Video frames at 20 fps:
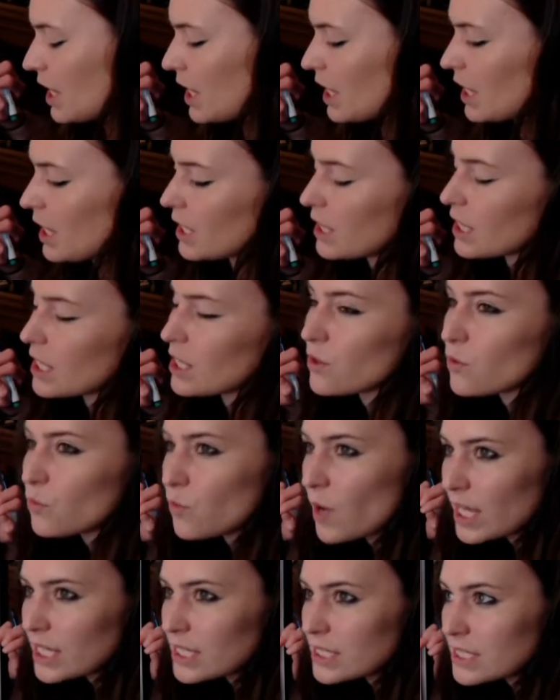In the
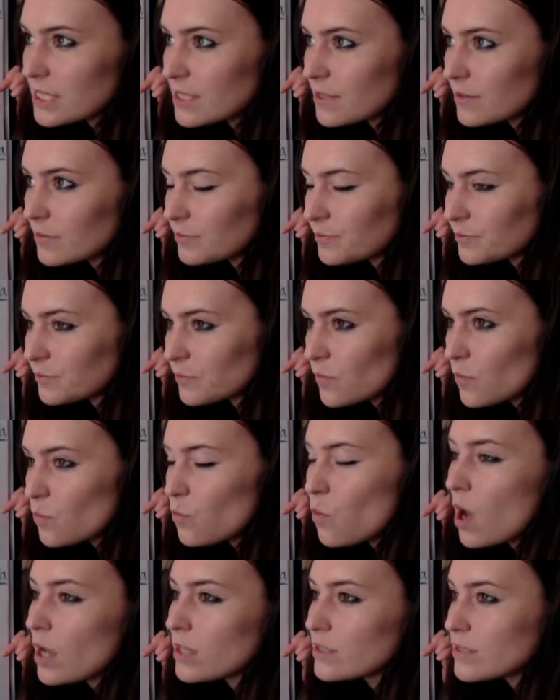wait.
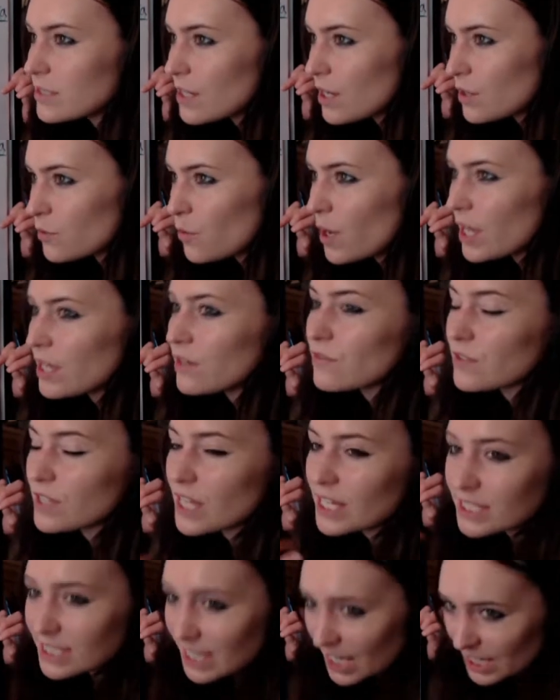Whilst I wait for
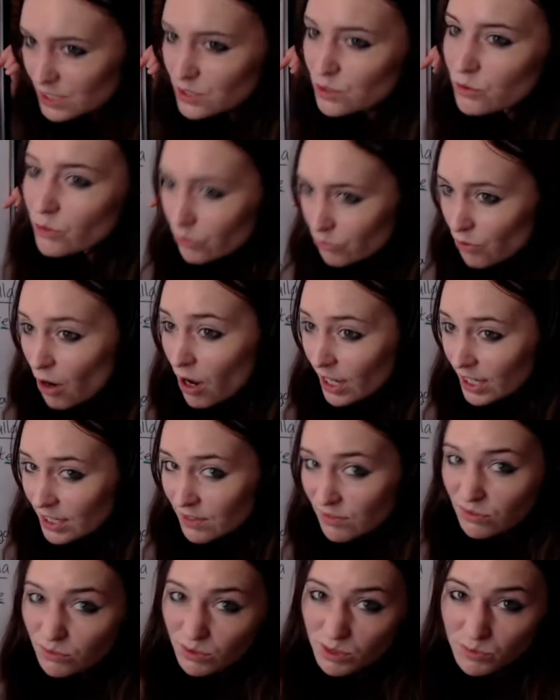that day to
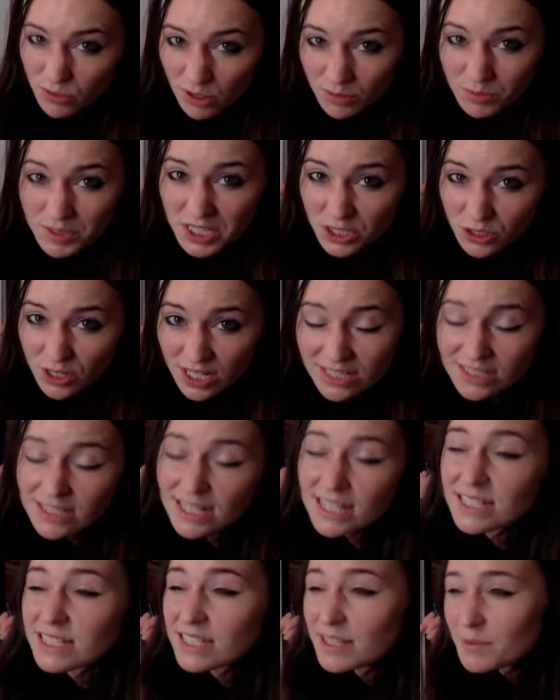arrive. We'd probably
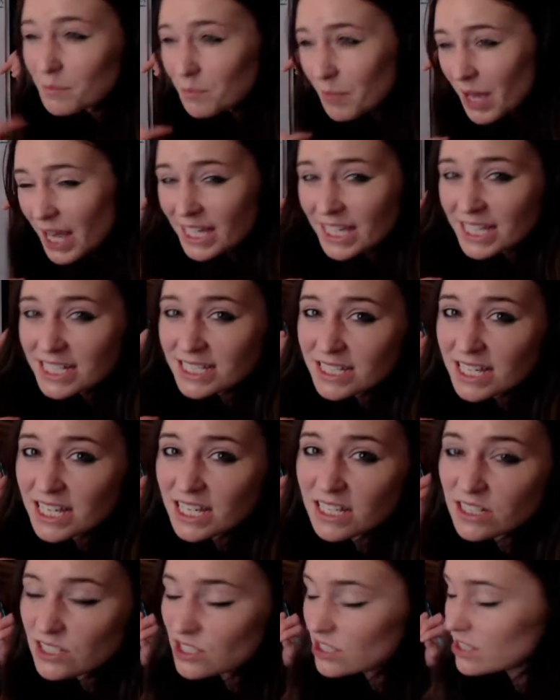translate it back into
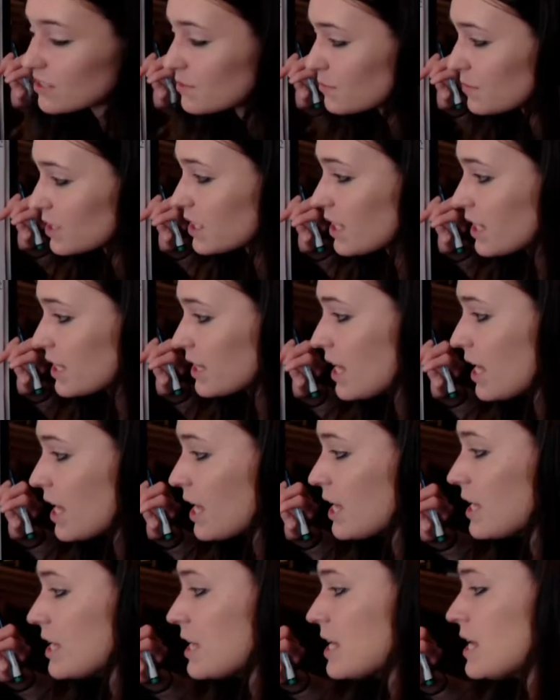English or something like that.
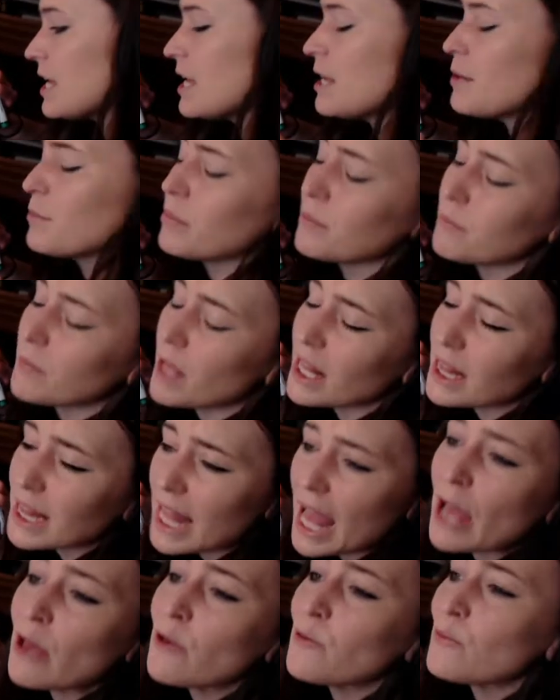
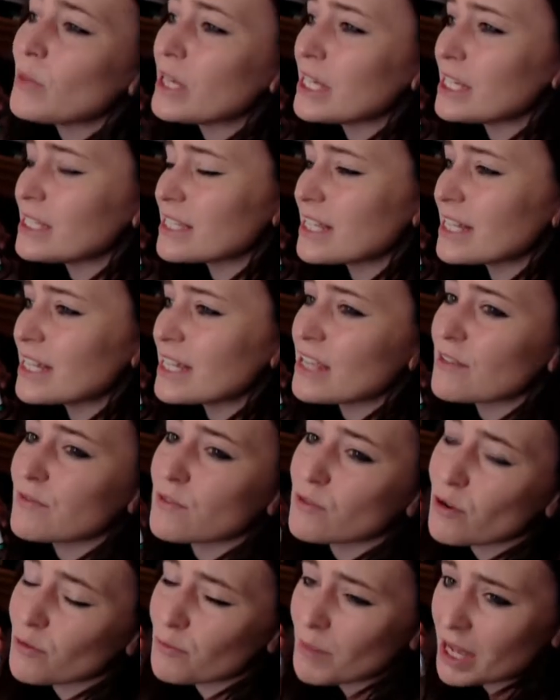Allow me to live a
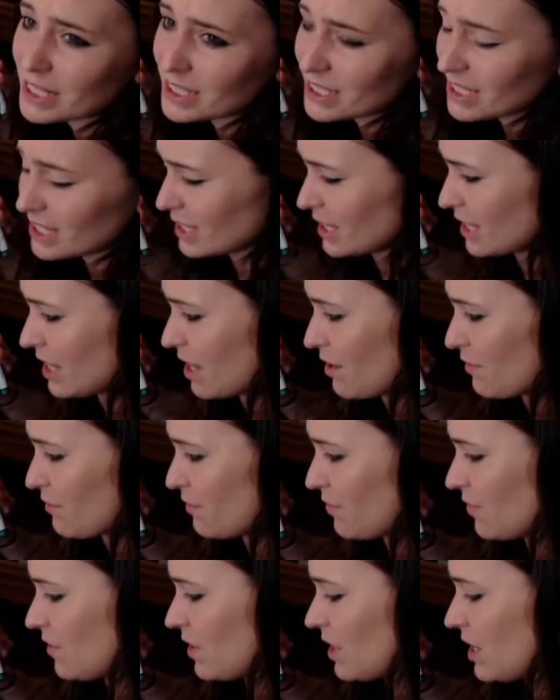romantic
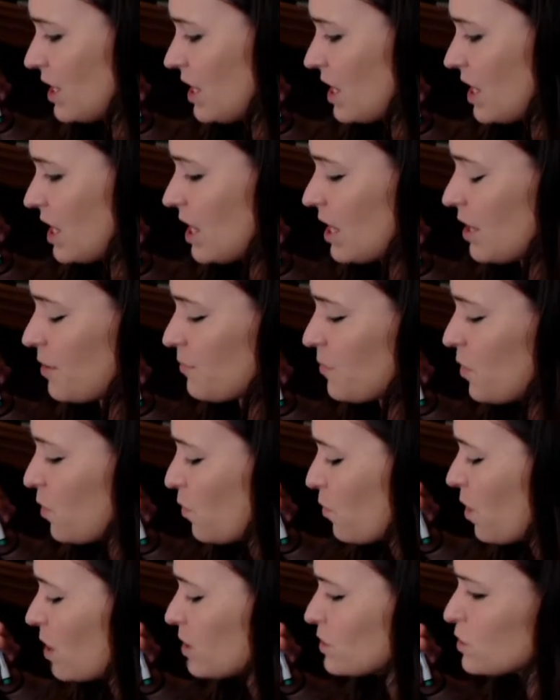love
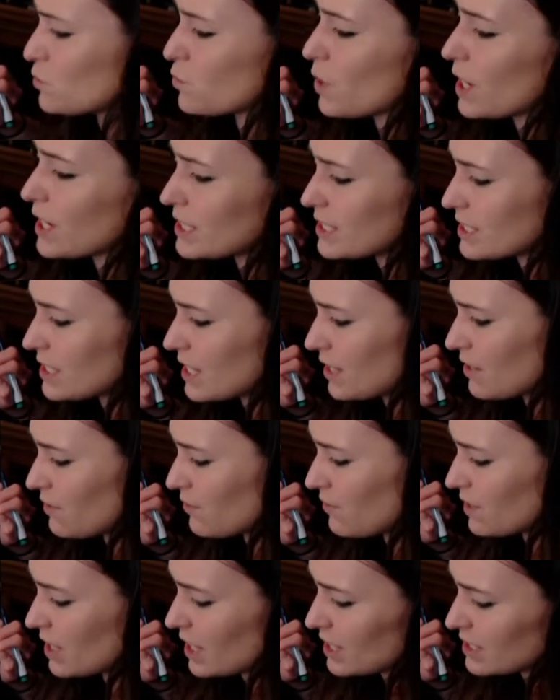whilst waiting
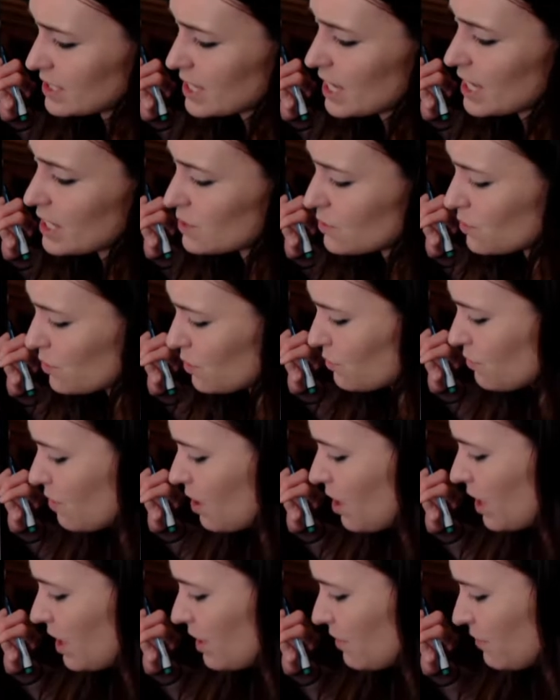for that day to
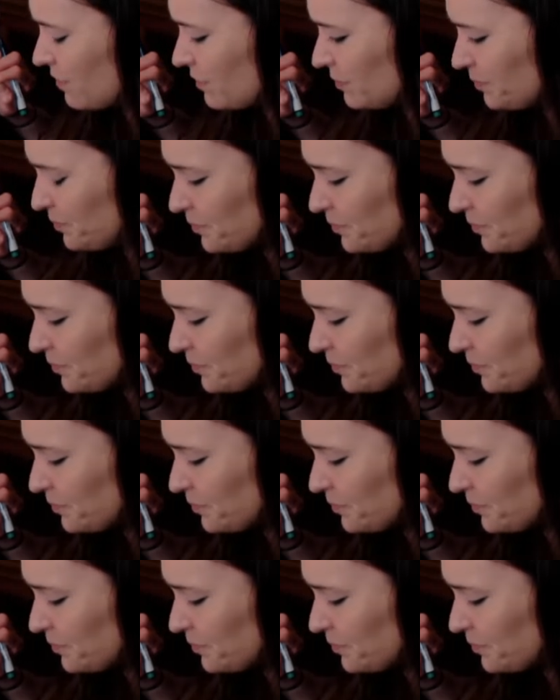arrive.